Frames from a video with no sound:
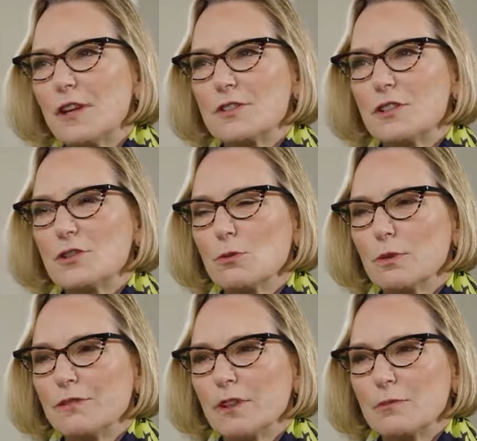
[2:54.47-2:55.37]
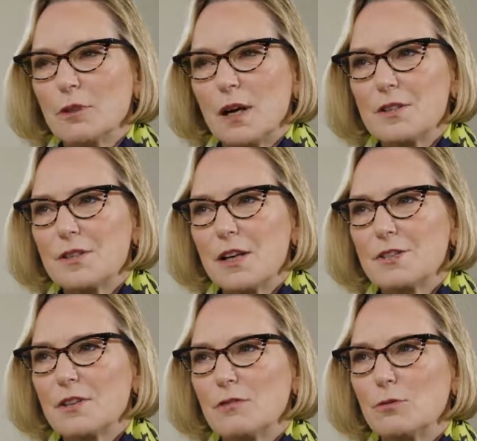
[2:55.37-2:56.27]
has a terrific
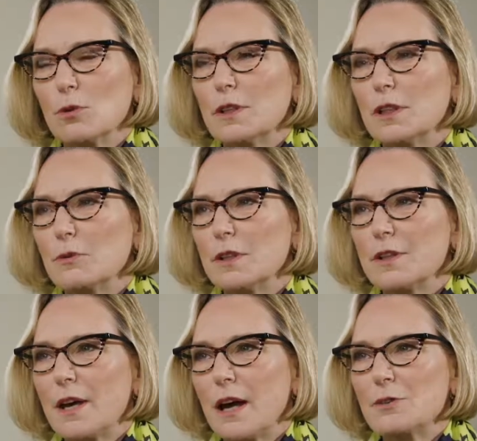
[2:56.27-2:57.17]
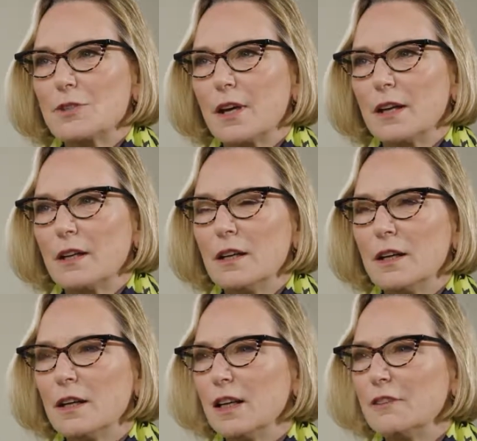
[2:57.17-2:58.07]
process of working with outside
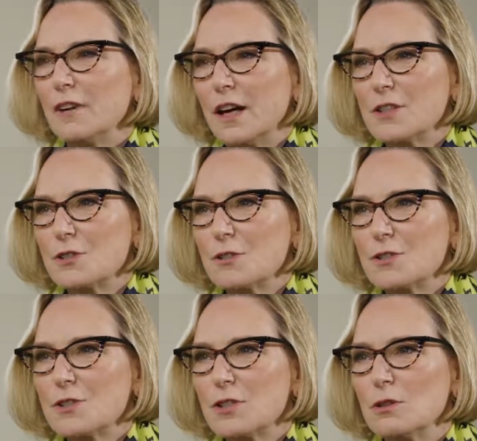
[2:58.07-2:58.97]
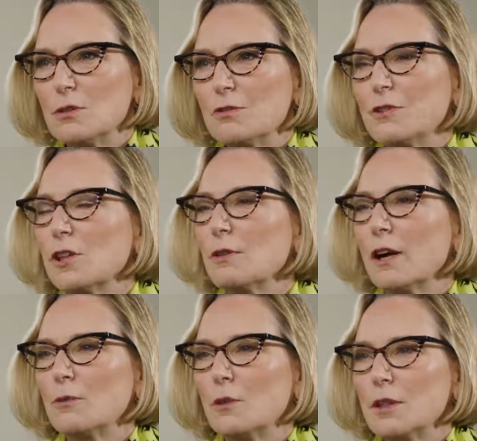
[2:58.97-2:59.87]
uh, advisors to figure
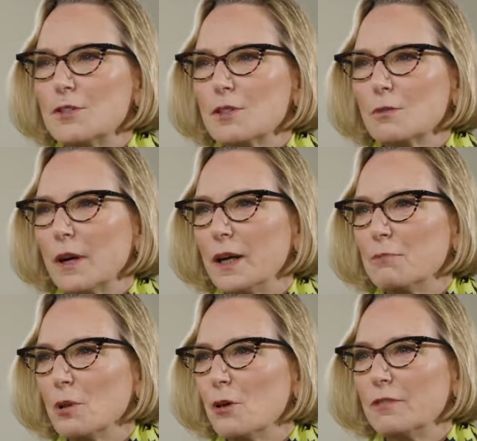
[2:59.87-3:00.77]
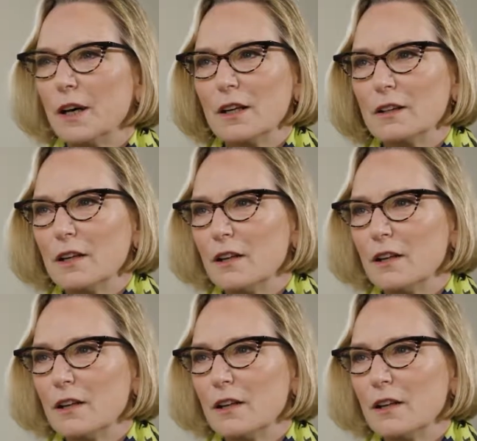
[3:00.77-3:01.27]
out what's the right profile